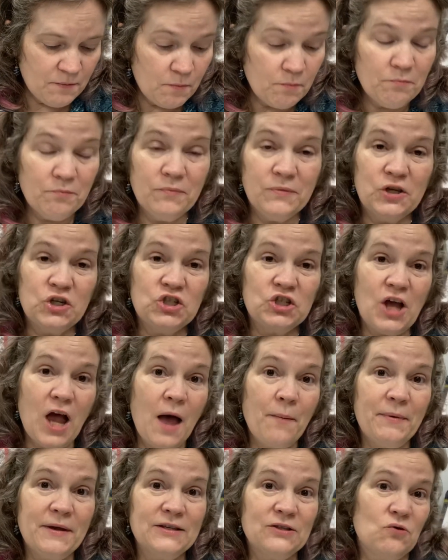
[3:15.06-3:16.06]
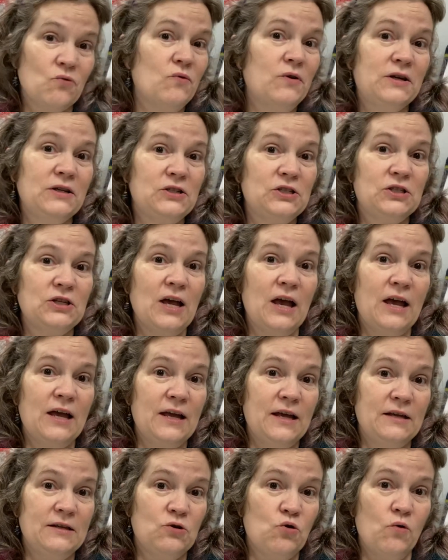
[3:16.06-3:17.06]
The shop is going
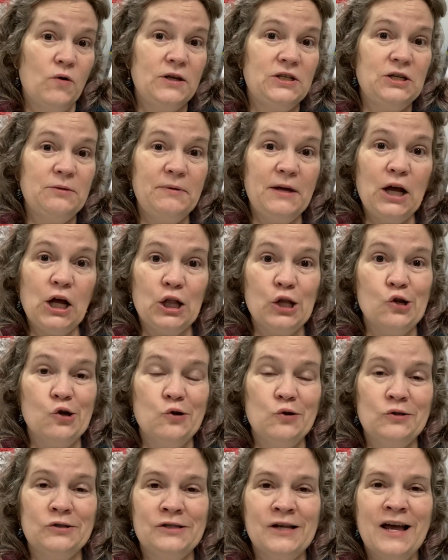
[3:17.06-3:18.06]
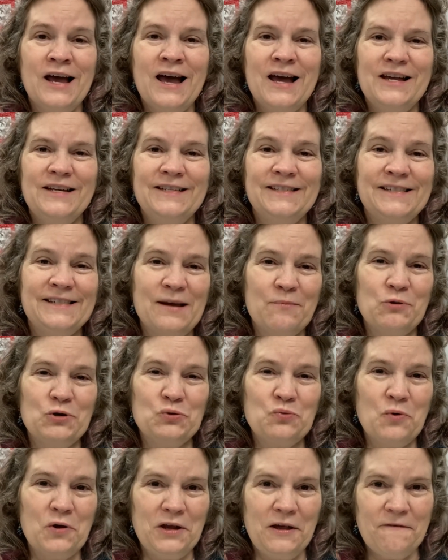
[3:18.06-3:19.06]
to be closed December
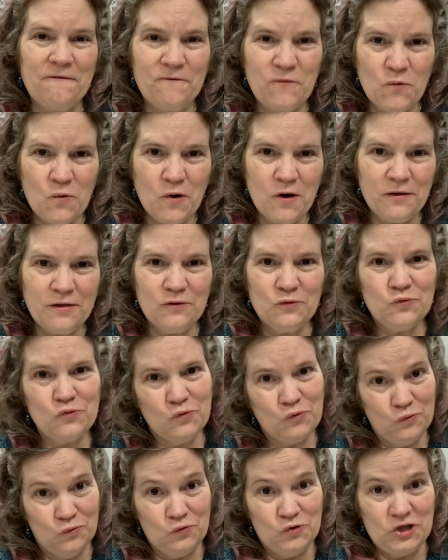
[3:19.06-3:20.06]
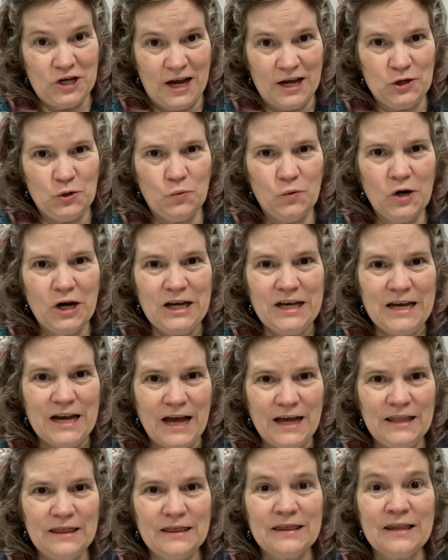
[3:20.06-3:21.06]
24th through January
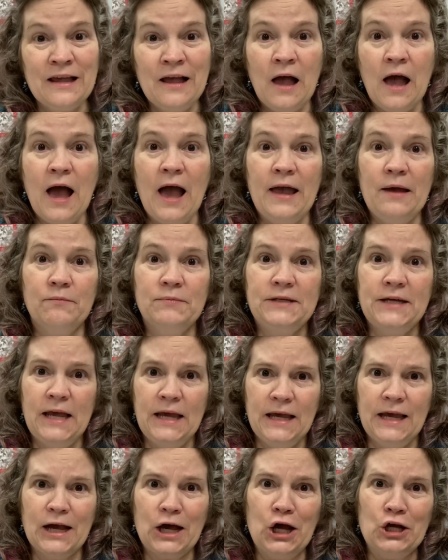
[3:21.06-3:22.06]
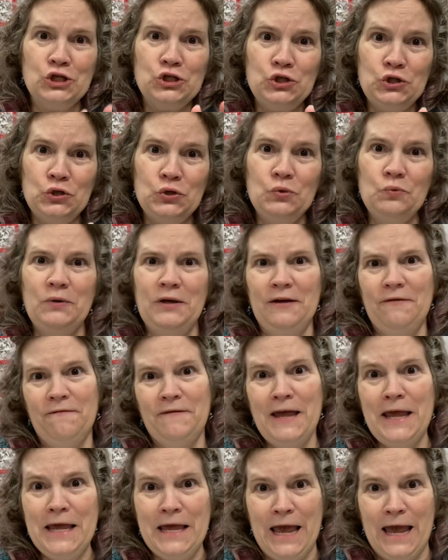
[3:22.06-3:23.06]
9th. I am taking a 2-week
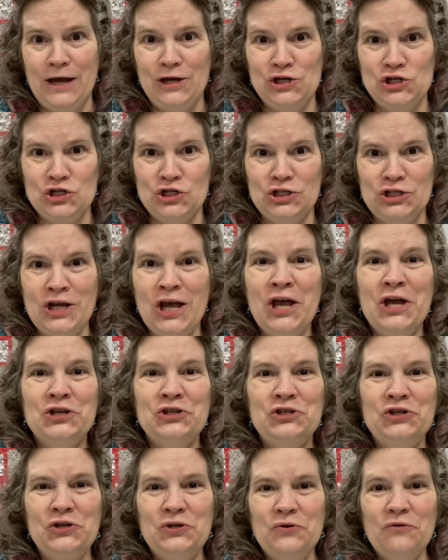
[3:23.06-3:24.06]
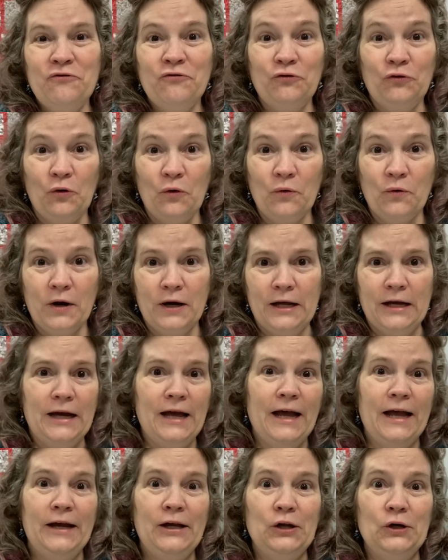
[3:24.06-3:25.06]
vacation to Florida.
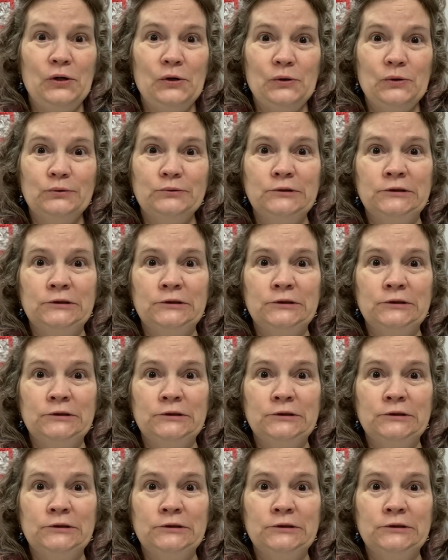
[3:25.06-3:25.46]
I know.